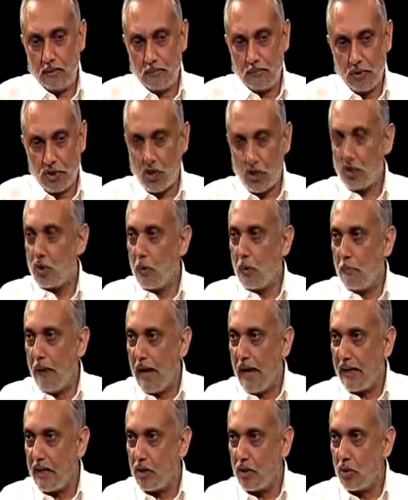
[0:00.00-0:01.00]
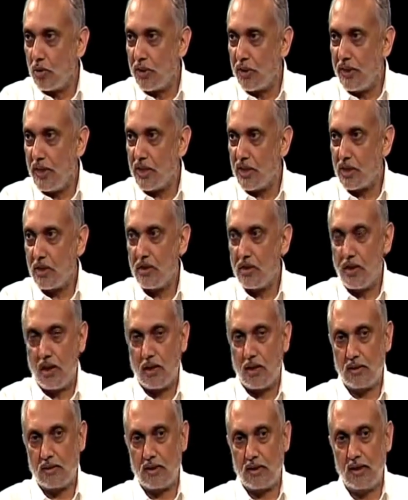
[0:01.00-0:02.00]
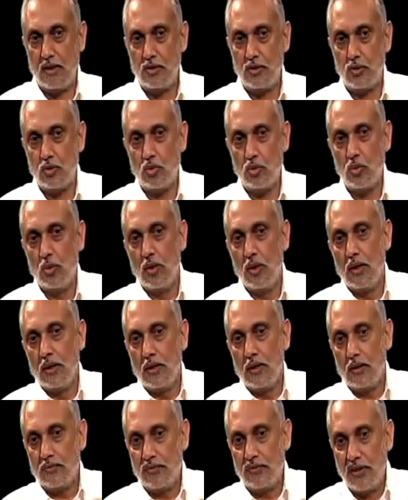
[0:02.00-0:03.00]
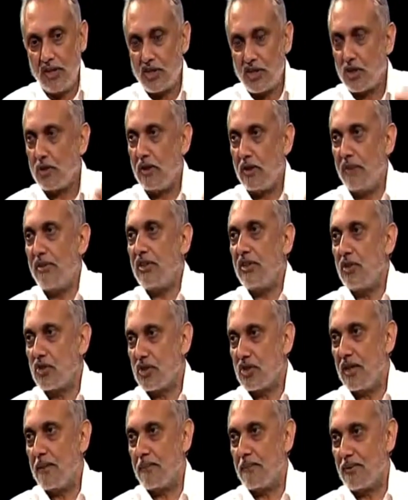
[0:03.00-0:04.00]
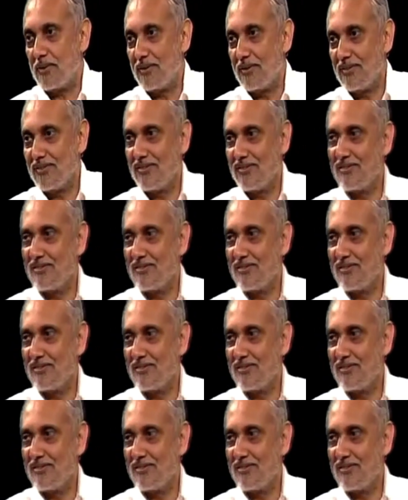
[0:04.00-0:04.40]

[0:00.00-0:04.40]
pushes you back into creation until you finish living your script.